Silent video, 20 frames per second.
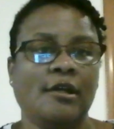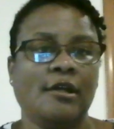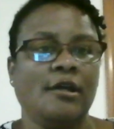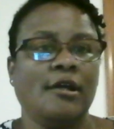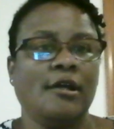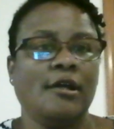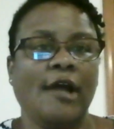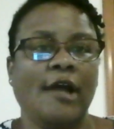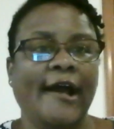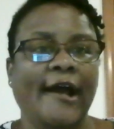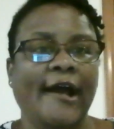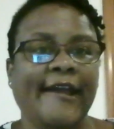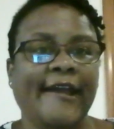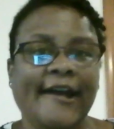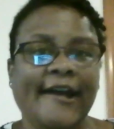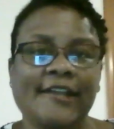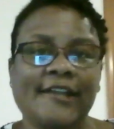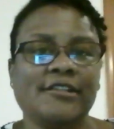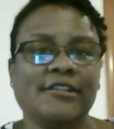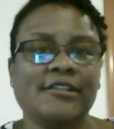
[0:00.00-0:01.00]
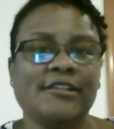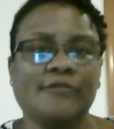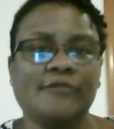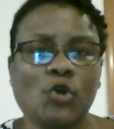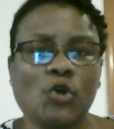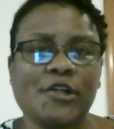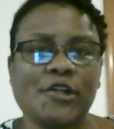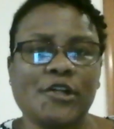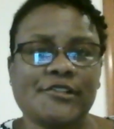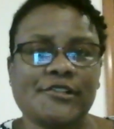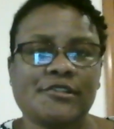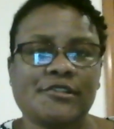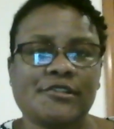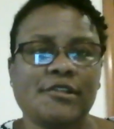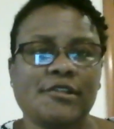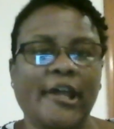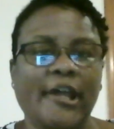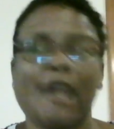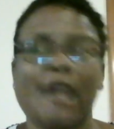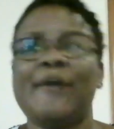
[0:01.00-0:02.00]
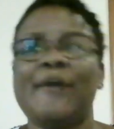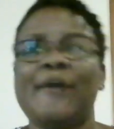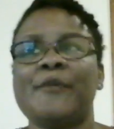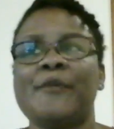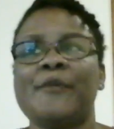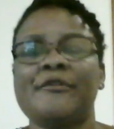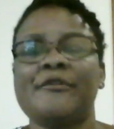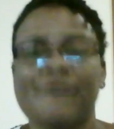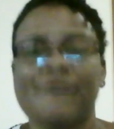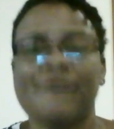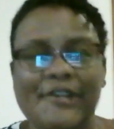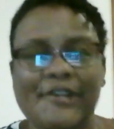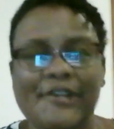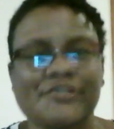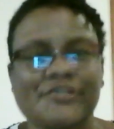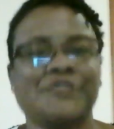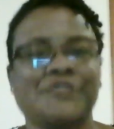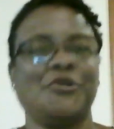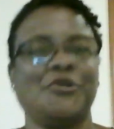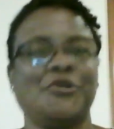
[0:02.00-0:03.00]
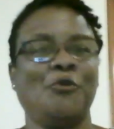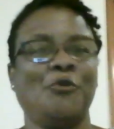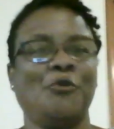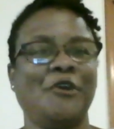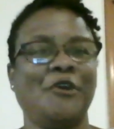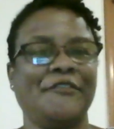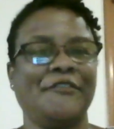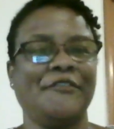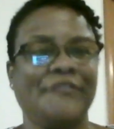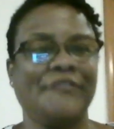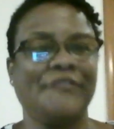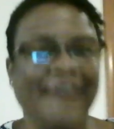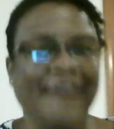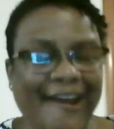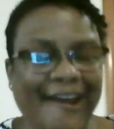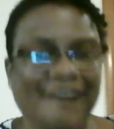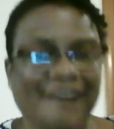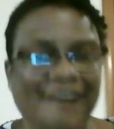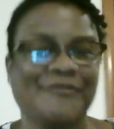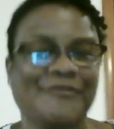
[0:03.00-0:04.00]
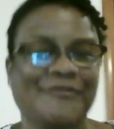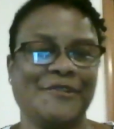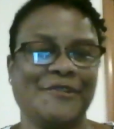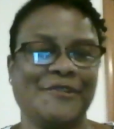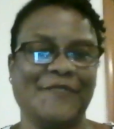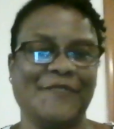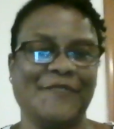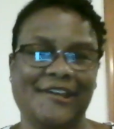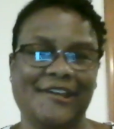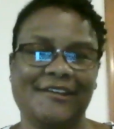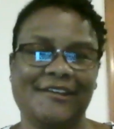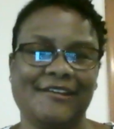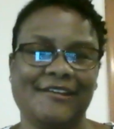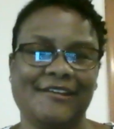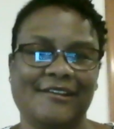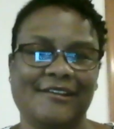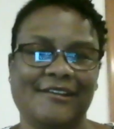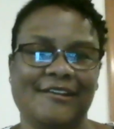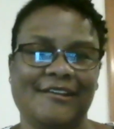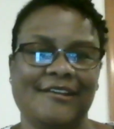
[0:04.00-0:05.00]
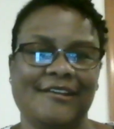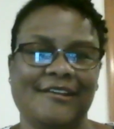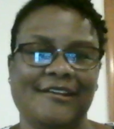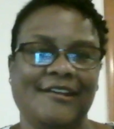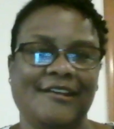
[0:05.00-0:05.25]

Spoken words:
I got a divorce and my professors were there for me. Mm-hmm.